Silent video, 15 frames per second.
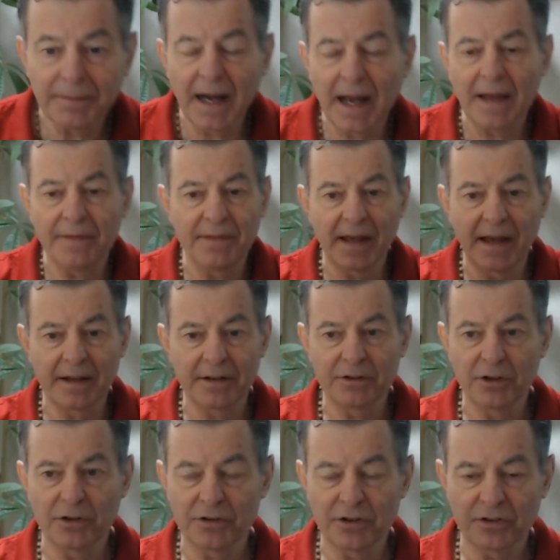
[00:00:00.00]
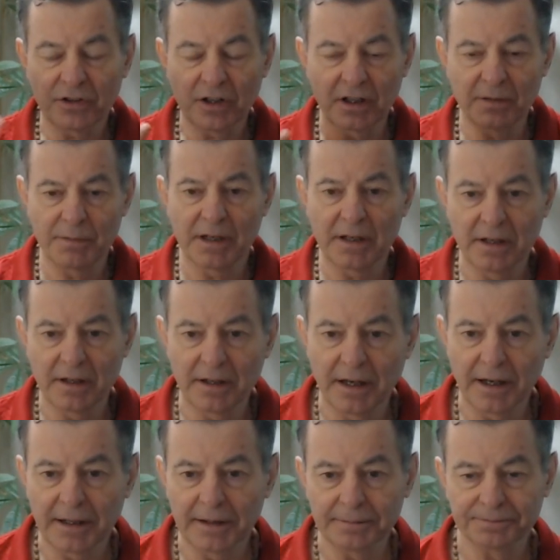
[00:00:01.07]
and then you're just going to be
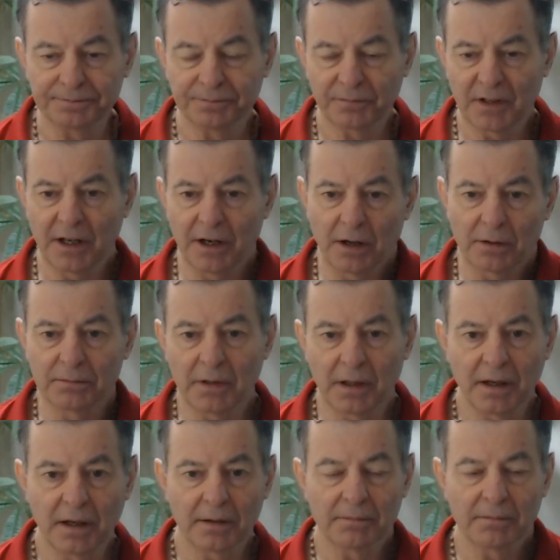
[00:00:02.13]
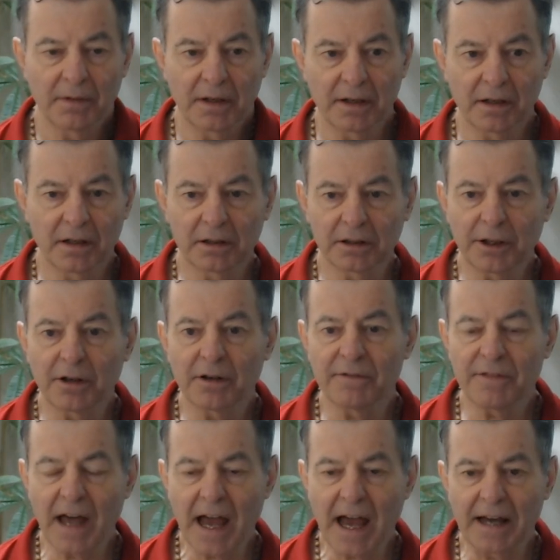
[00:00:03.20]
uh, you know uh, clear of
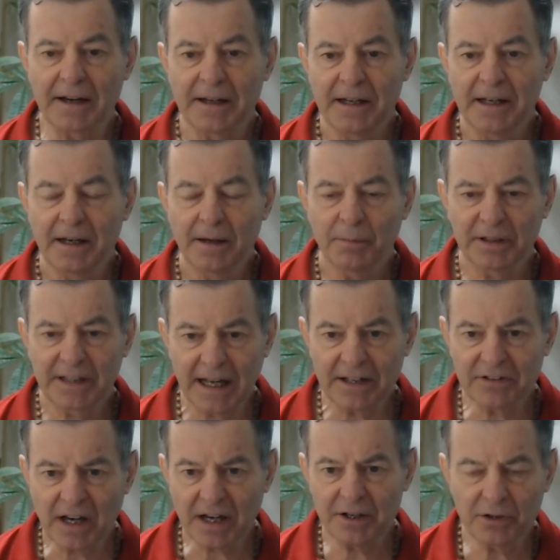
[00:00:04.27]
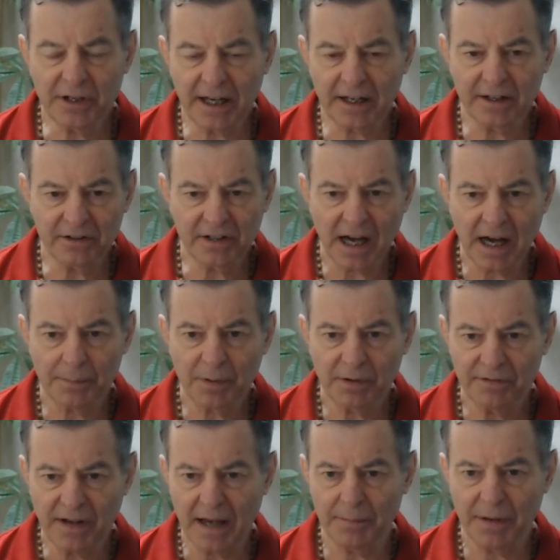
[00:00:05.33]
that. But that's how you get on top of
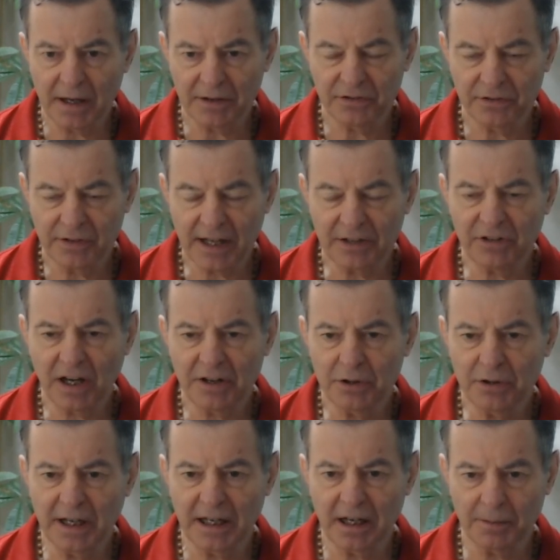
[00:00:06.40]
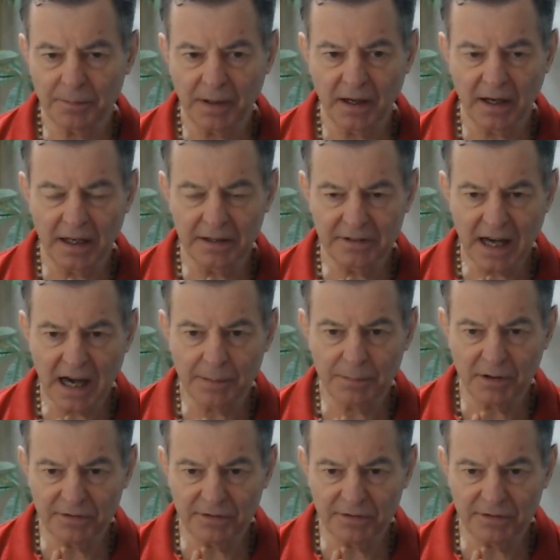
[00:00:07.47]
MS. That's how you get up on top of